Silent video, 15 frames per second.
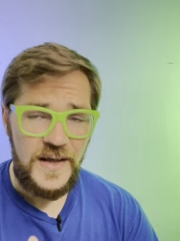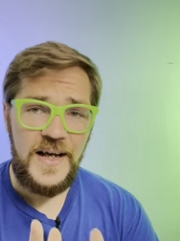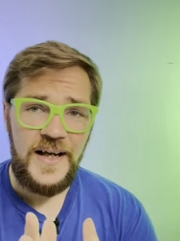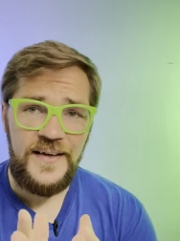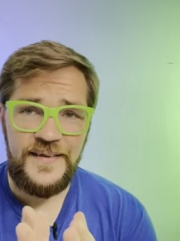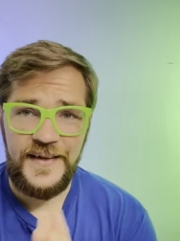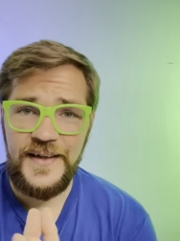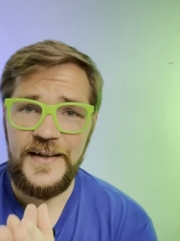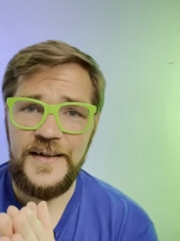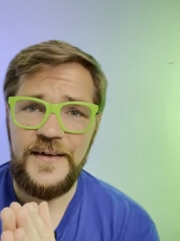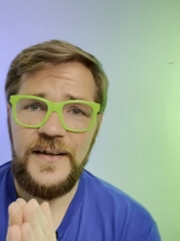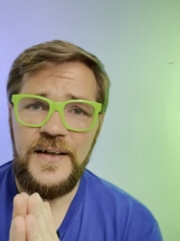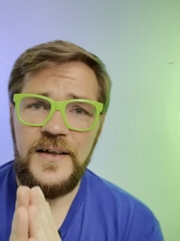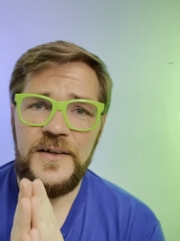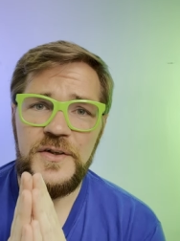and
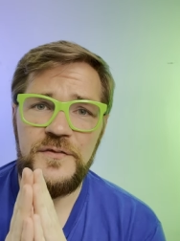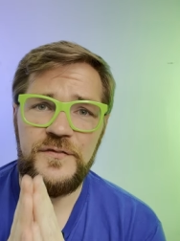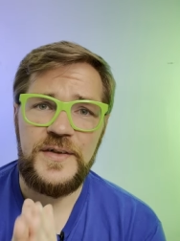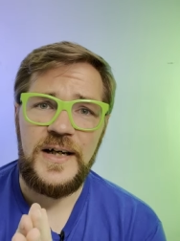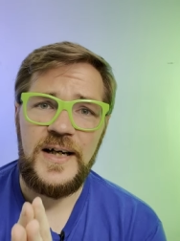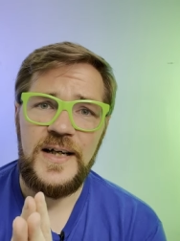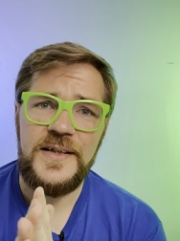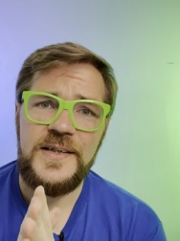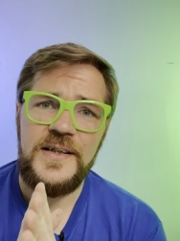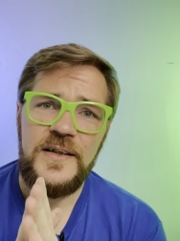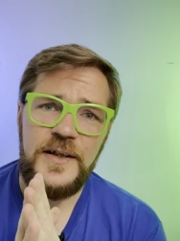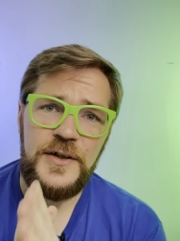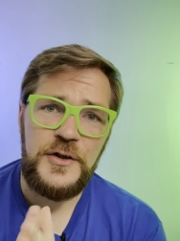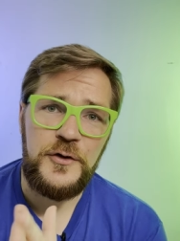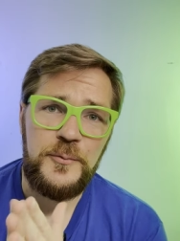then you've got
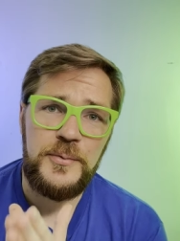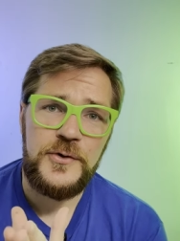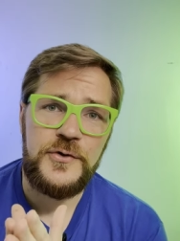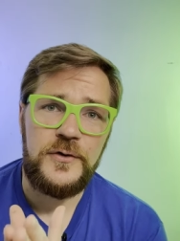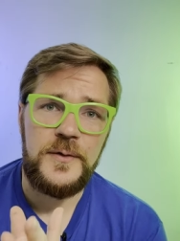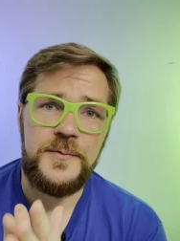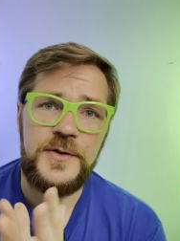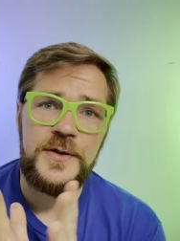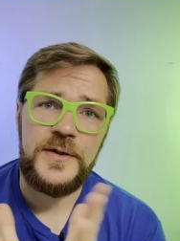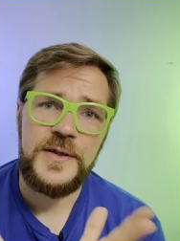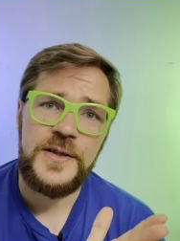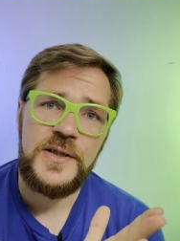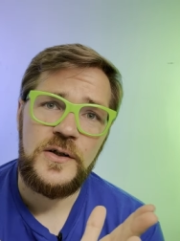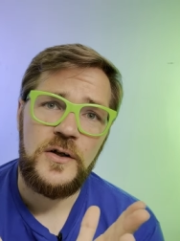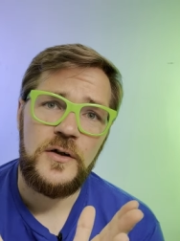a new prescription to
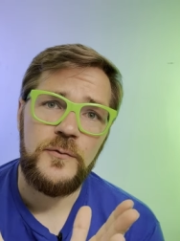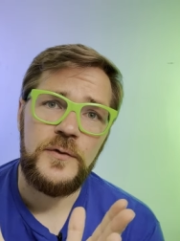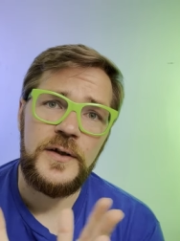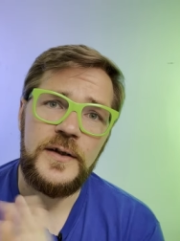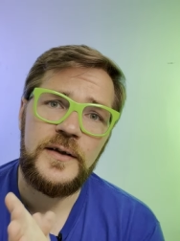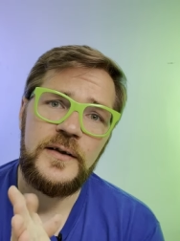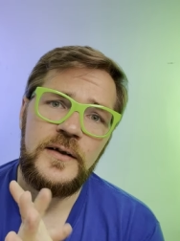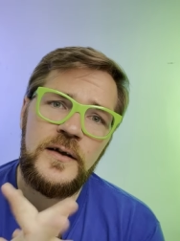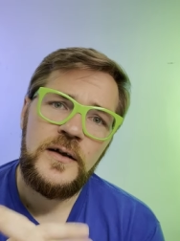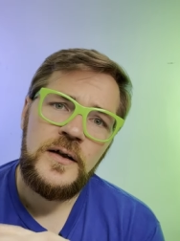start with.